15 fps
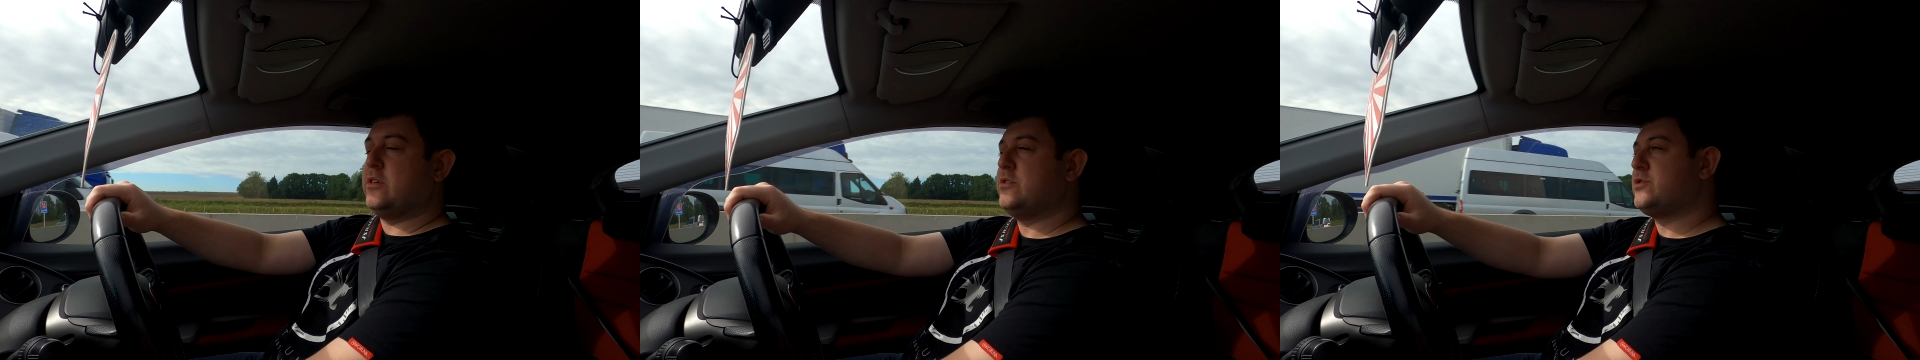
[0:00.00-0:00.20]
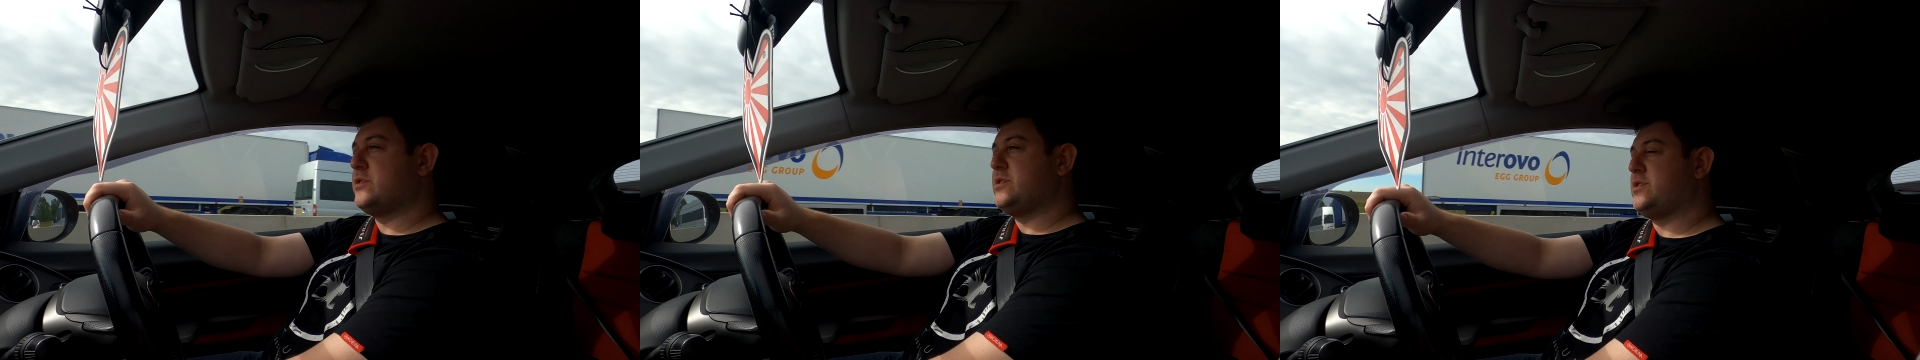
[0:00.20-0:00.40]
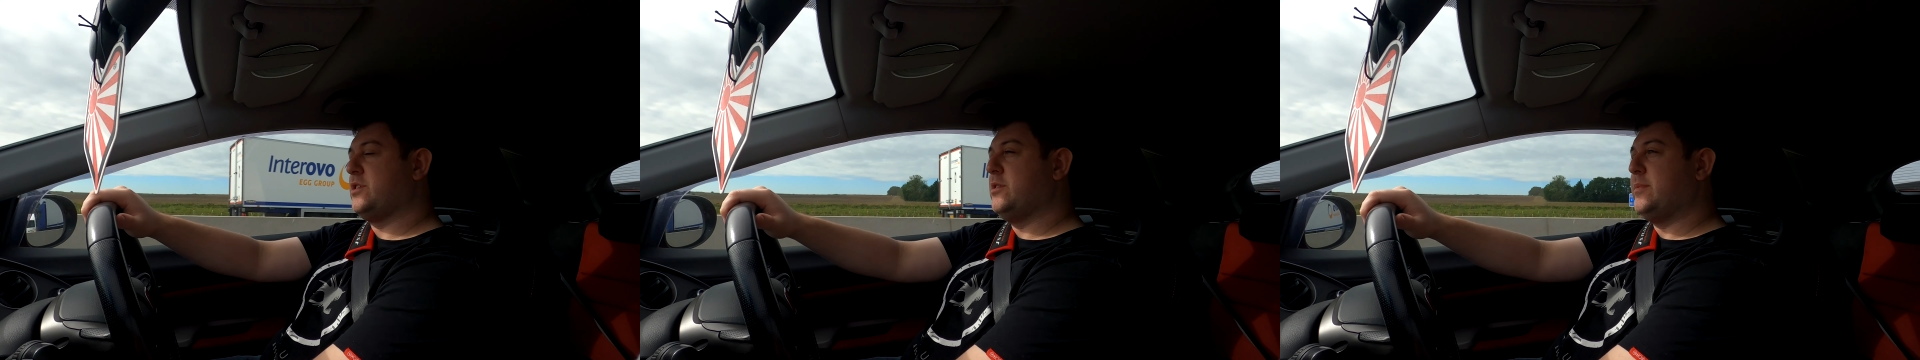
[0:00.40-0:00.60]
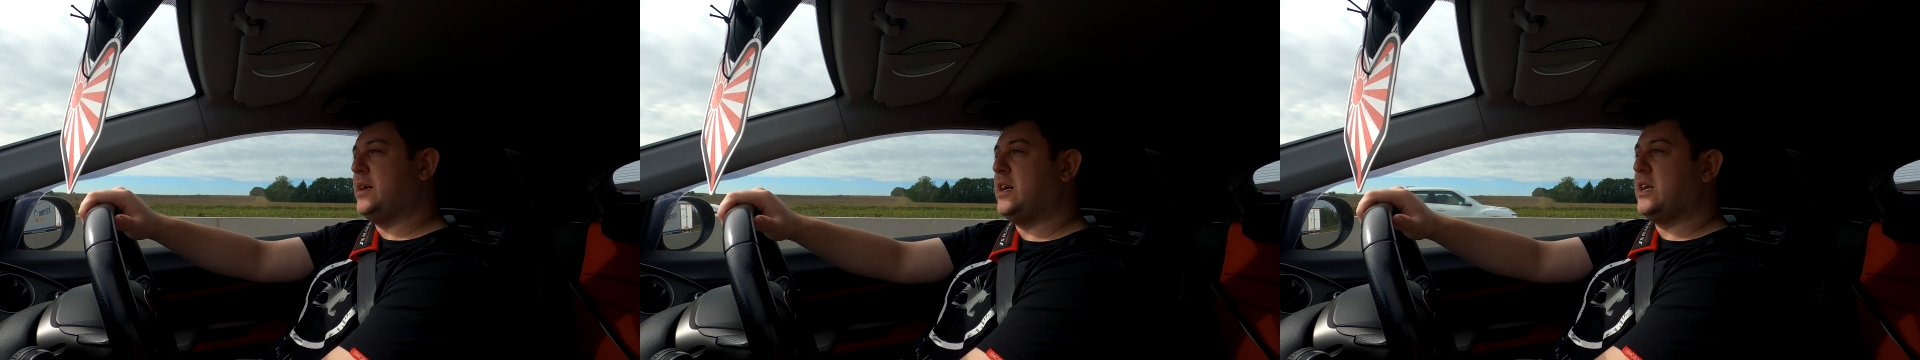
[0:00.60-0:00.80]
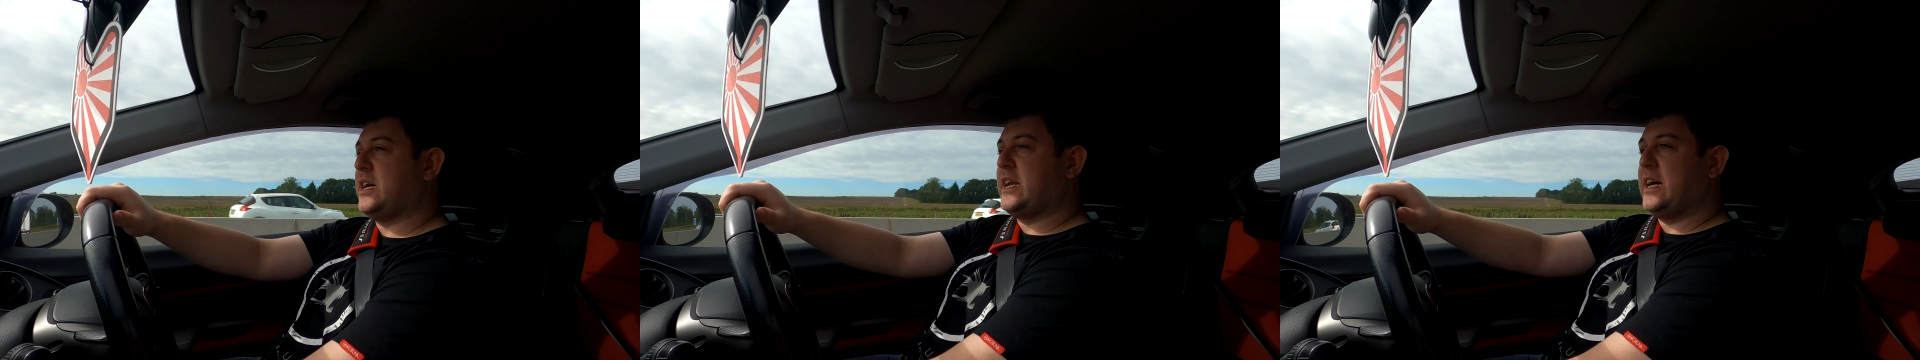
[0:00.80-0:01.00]
102
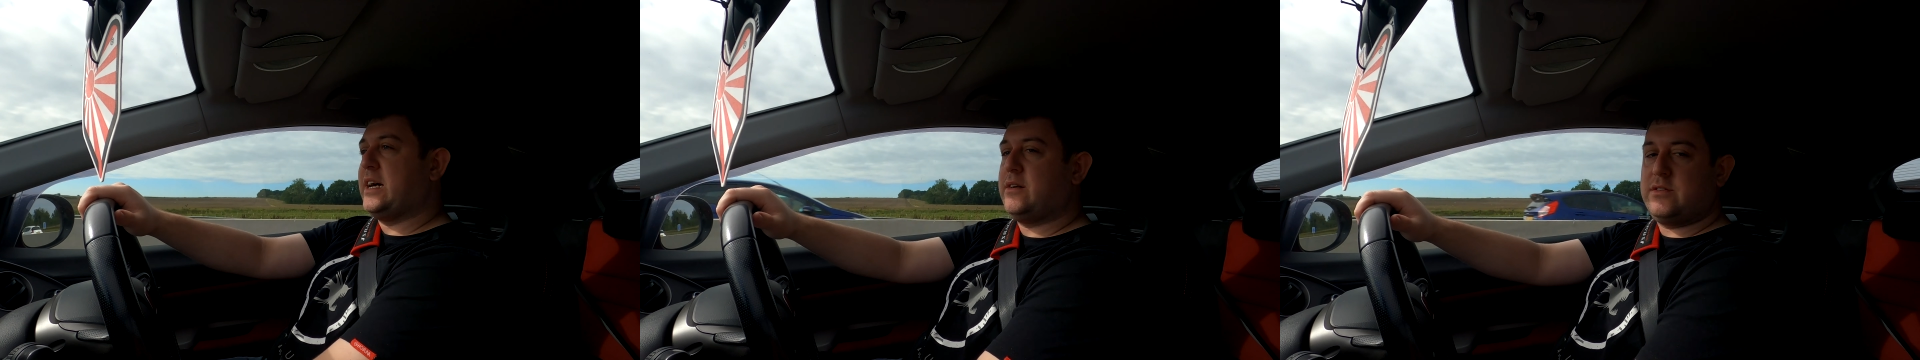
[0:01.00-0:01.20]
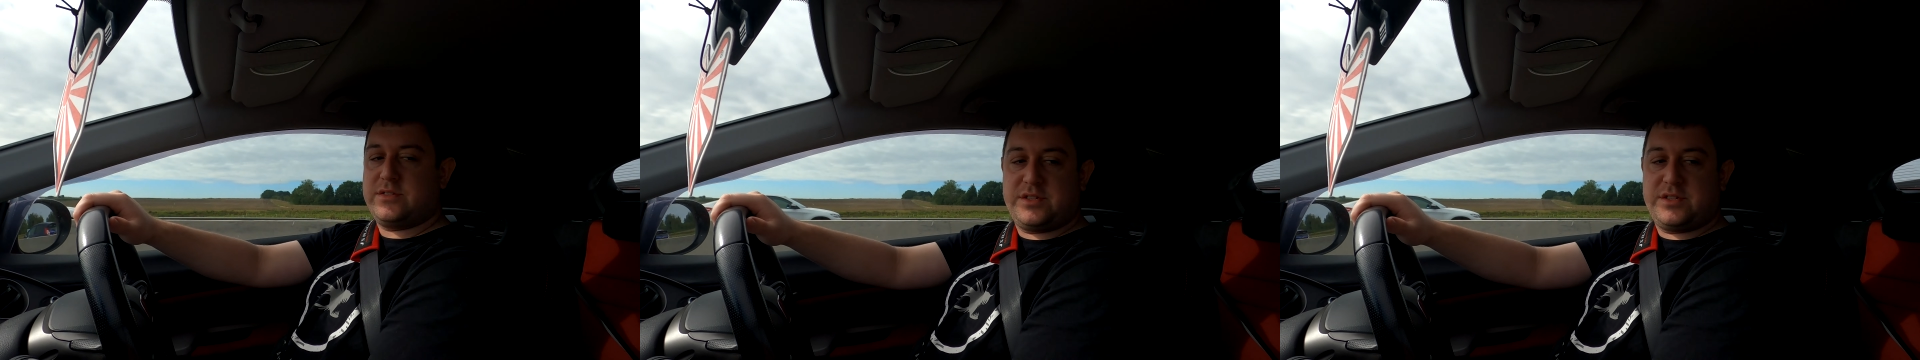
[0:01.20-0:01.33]
mile an hour,